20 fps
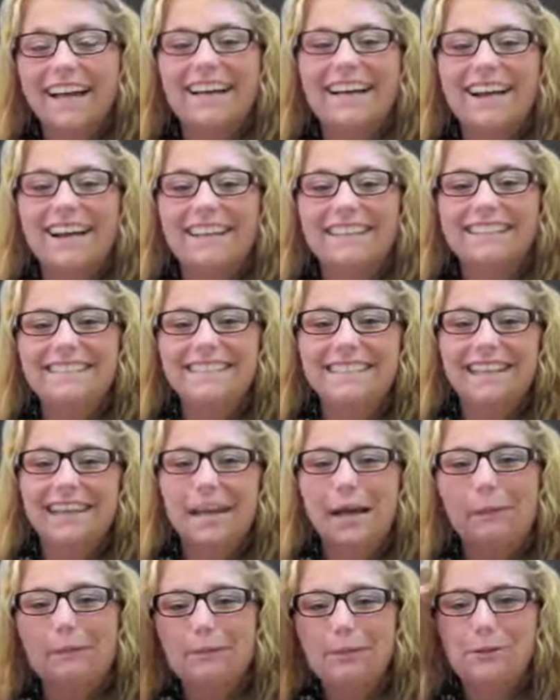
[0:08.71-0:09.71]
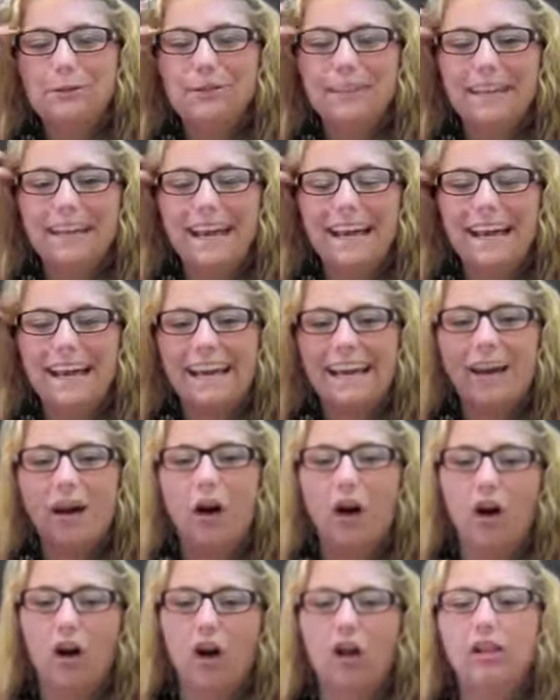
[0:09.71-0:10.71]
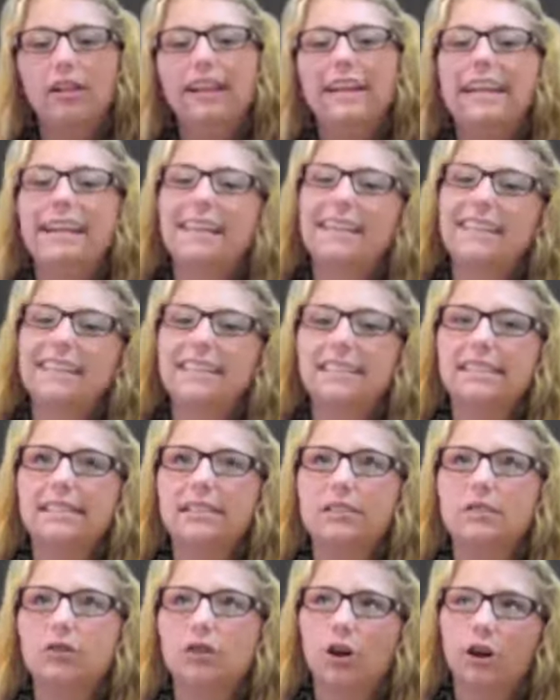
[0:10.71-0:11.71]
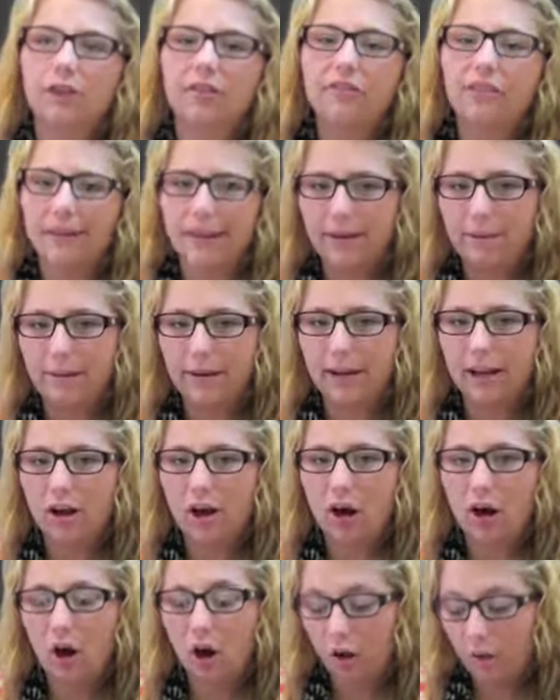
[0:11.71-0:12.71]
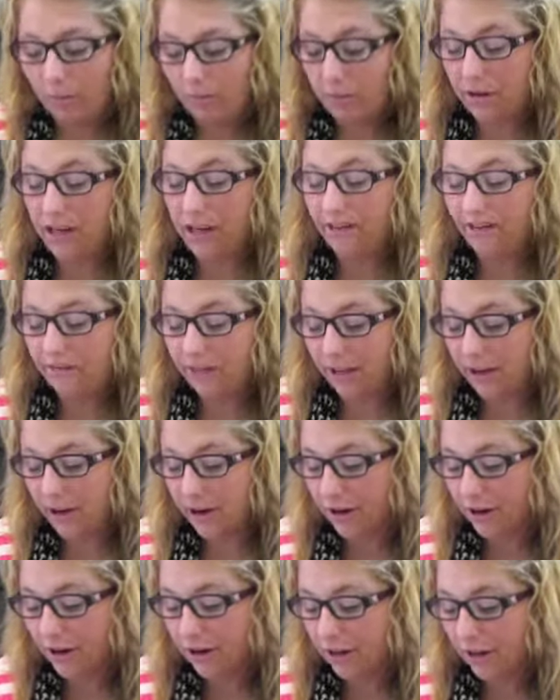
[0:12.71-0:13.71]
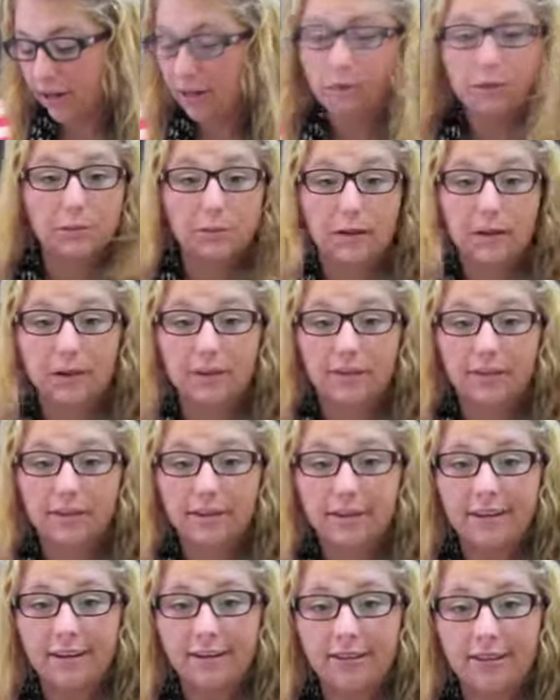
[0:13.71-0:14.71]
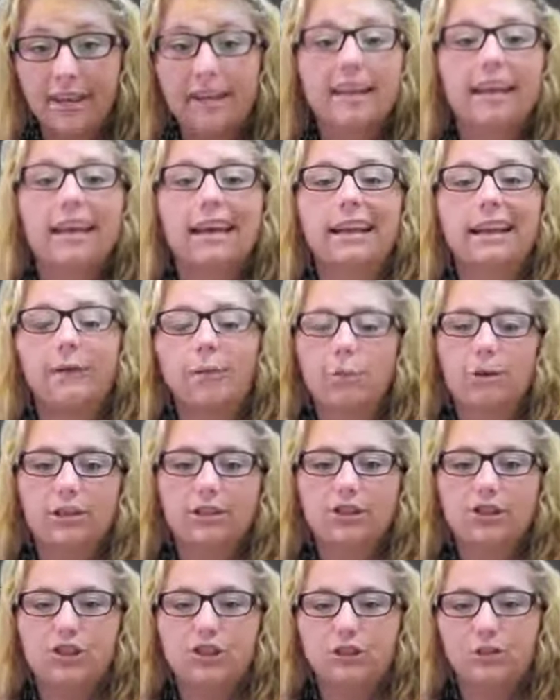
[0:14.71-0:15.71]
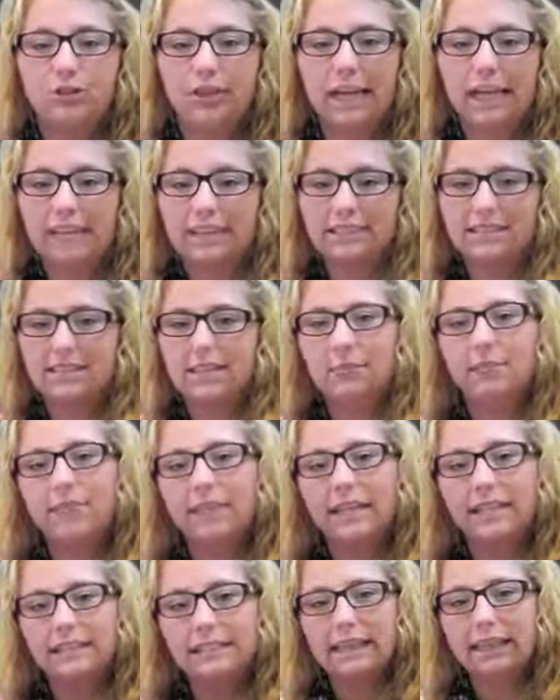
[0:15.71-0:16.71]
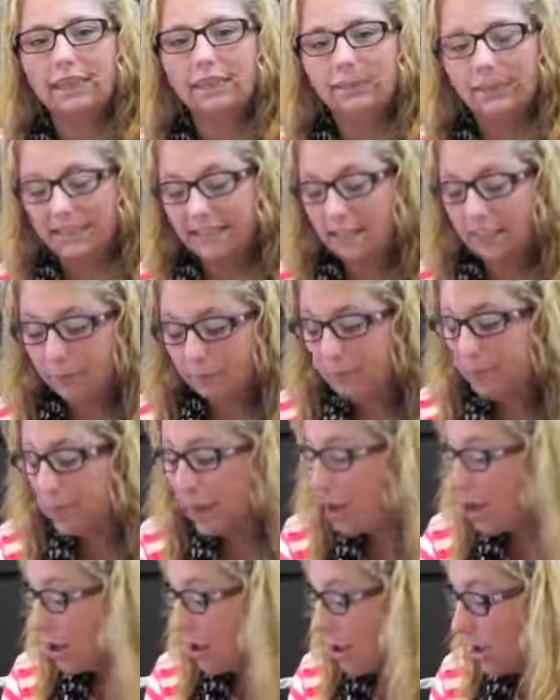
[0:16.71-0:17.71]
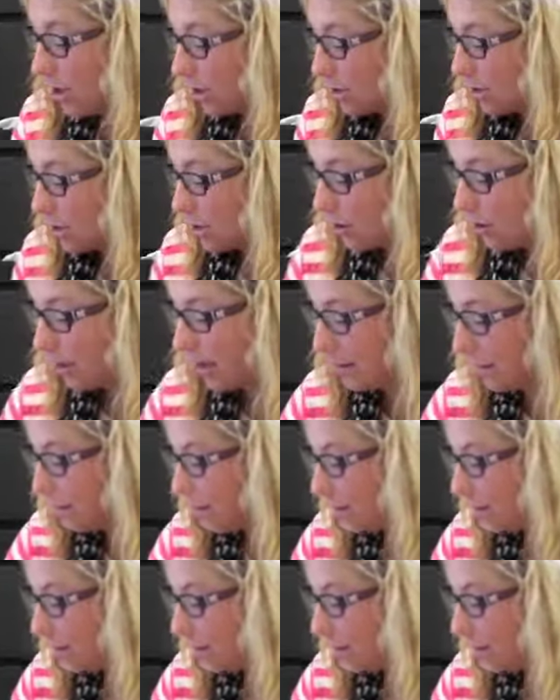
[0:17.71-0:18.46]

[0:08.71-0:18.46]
guys, today I'm doing a haul. It is not a very big haul, but I figured it was better than nothing and I wanted to show you guys some things I've picked up. So I'm